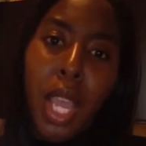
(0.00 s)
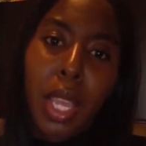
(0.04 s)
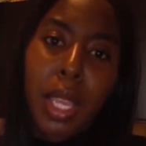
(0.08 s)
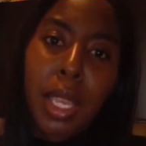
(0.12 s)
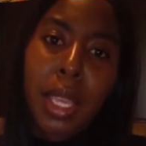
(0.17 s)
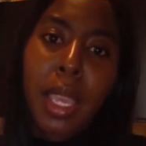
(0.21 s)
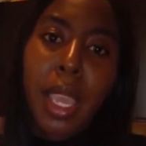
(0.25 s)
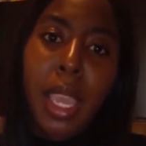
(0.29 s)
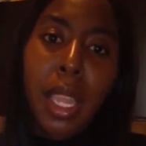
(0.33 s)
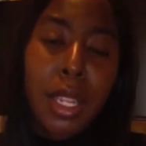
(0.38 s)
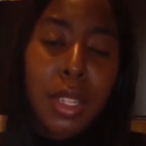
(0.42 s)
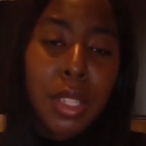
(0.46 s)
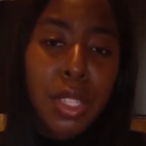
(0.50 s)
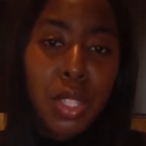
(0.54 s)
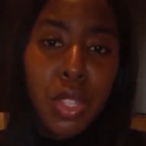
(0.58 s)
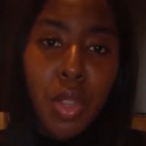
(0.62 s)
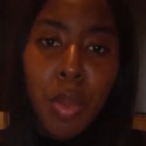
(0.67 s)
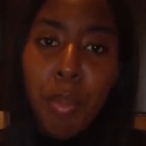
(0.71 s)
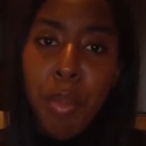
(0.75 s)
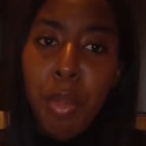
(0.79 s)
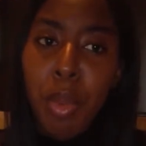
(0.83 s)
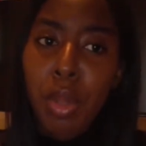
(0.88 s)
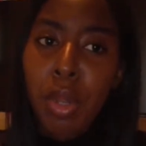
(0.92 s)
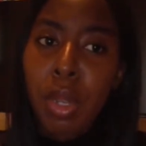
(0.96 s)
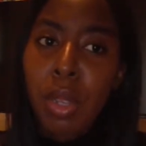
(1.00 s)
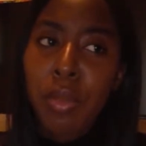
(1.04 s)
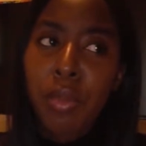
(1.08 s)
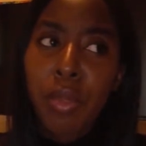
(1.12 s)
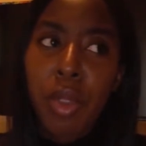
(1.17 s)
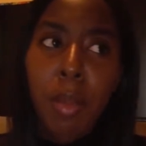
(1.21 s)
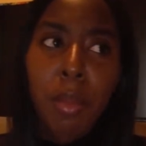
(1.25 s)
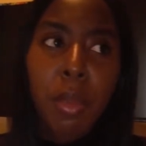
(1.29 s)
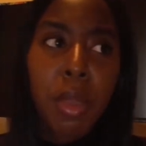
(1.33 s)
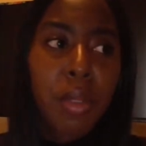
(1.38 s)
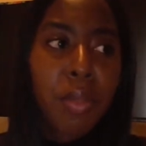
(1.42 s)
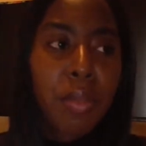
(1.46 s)
get some money
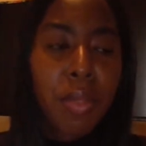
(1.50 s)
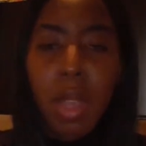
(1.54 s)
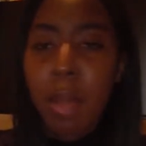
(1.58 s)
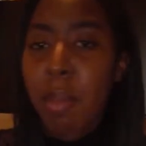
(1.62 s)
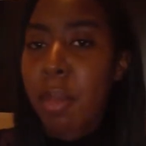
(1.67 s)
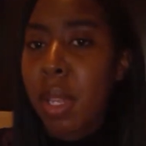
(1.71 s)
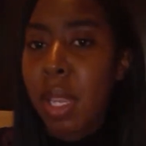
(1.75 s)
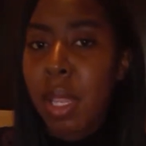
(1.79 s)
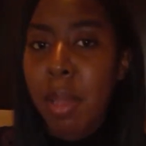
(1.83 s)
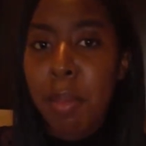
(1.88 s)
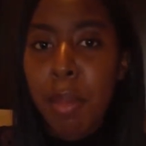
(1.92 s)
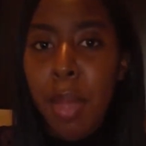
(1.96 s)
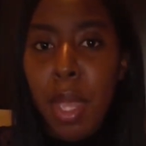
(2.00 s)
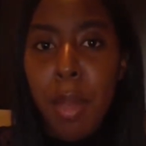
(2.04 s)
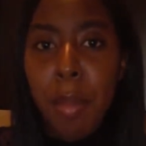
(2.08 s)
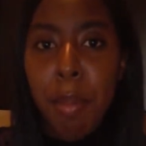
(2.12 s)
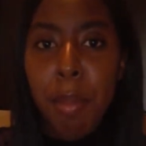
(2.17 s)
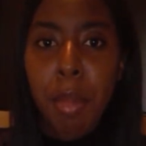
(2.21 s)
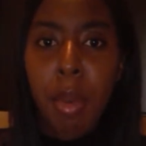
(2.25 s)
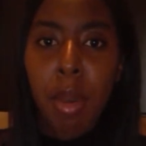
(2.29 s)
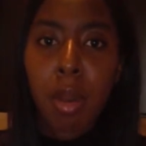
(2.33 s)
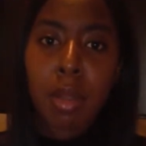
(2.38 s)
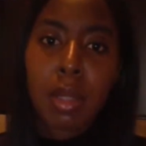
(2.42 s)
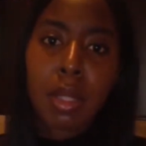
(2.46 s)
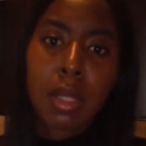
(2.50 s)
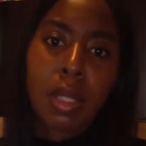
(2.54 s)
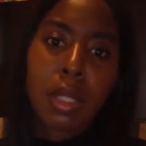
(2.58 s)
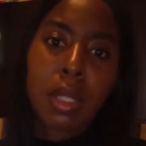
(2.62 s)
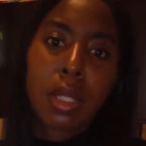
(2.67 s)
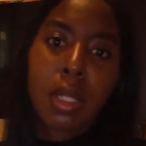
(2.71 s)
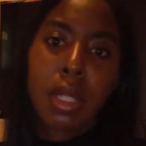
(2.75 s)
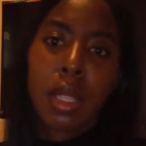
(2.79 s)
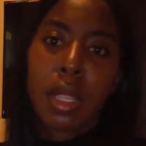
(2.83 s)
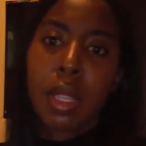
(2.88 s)
from your family members.